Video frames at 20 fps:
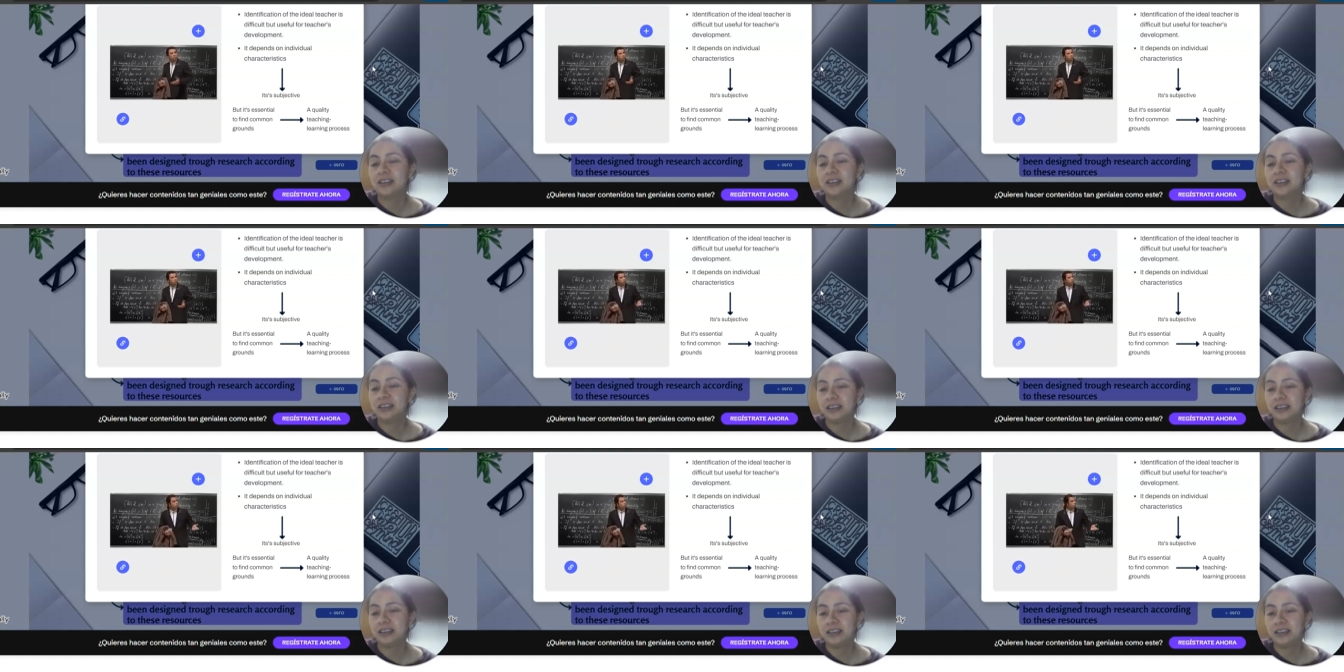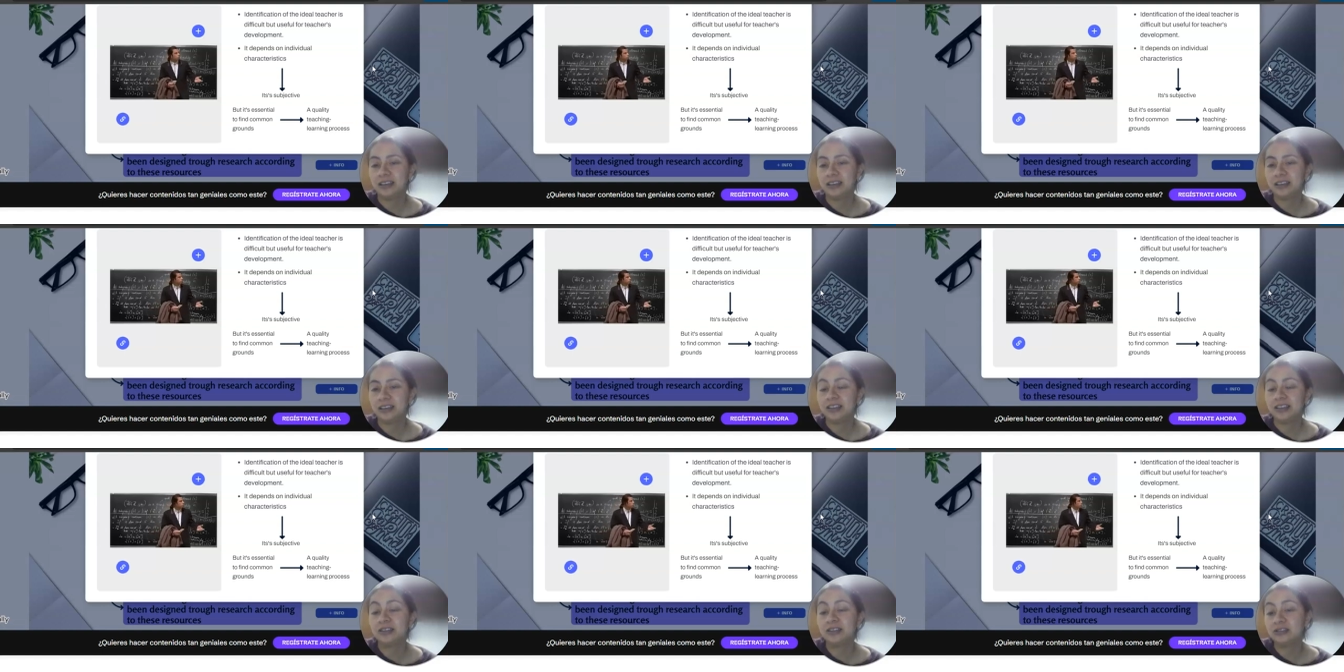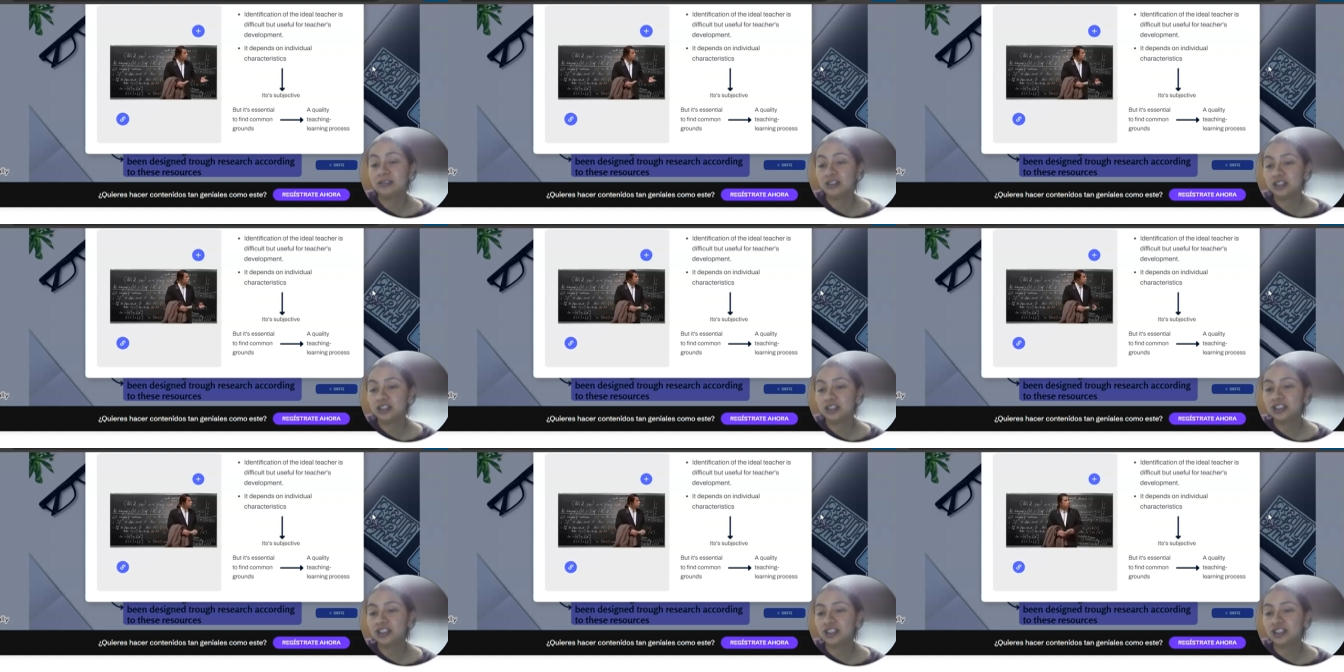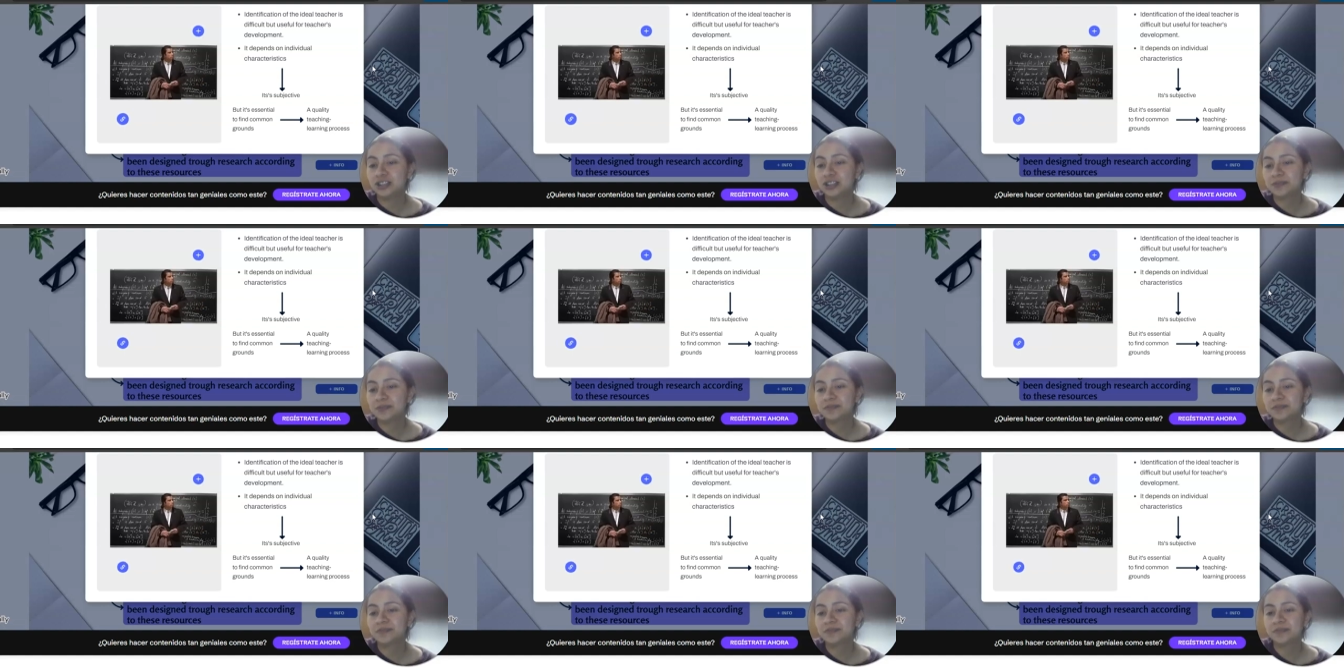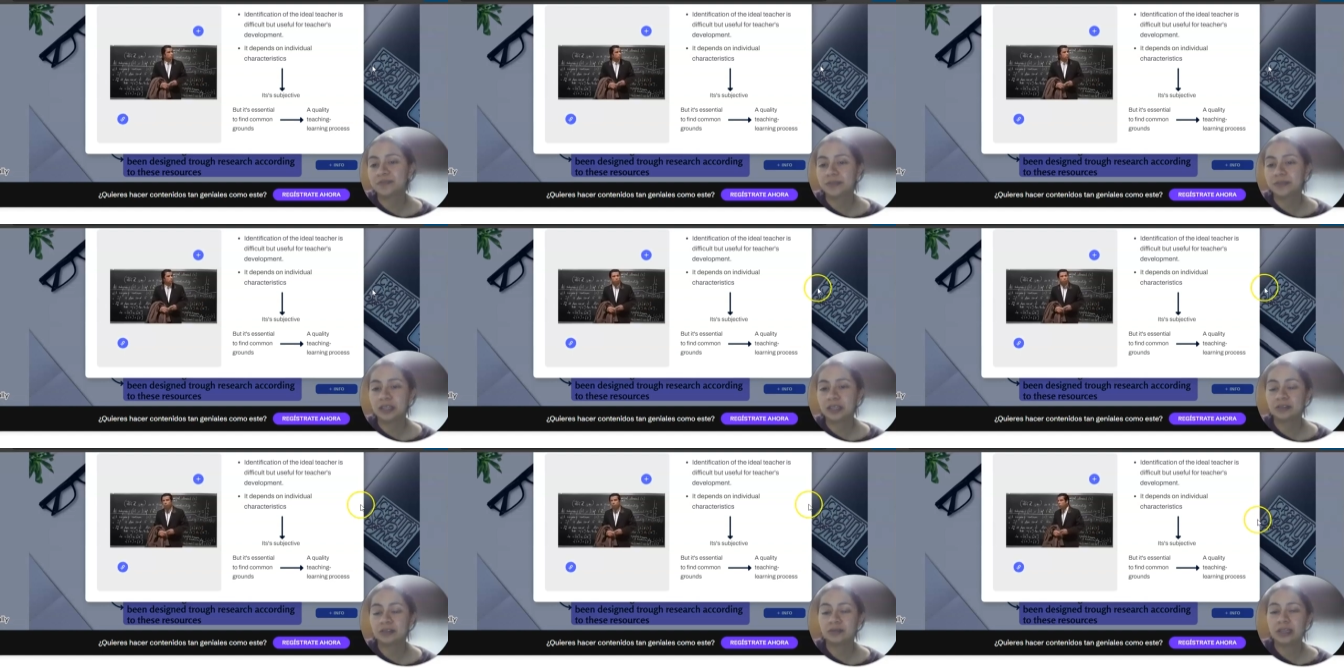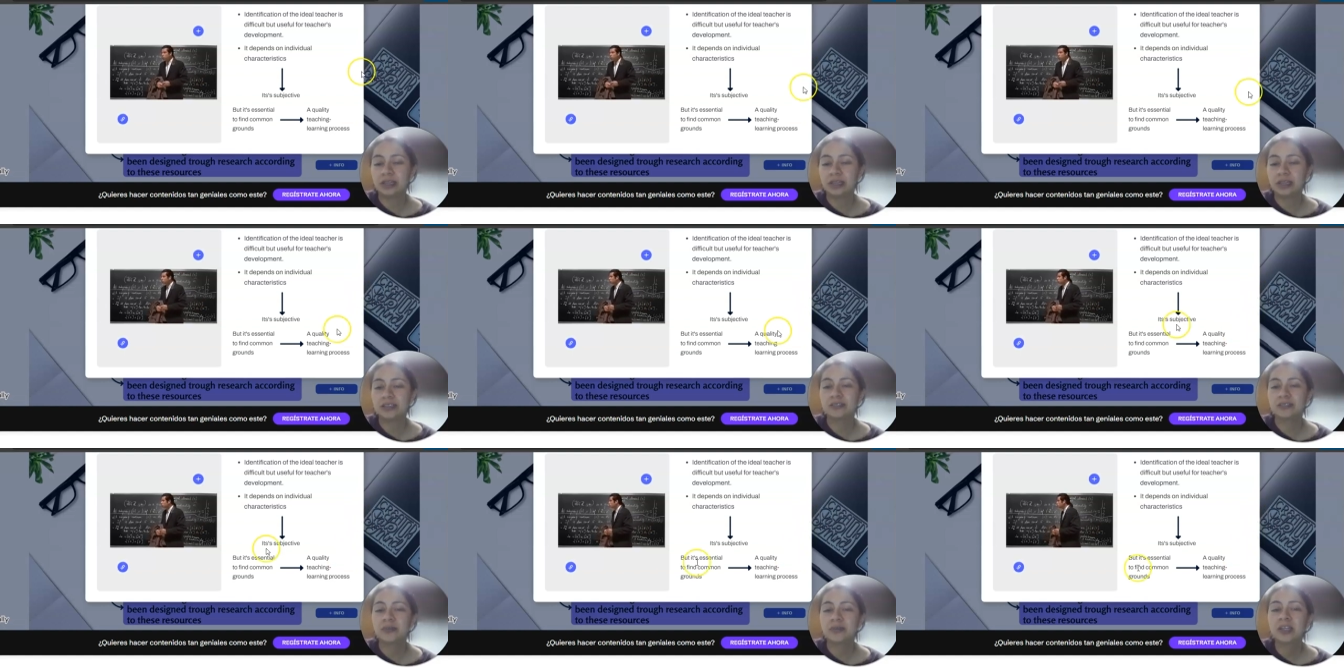English teacher, right?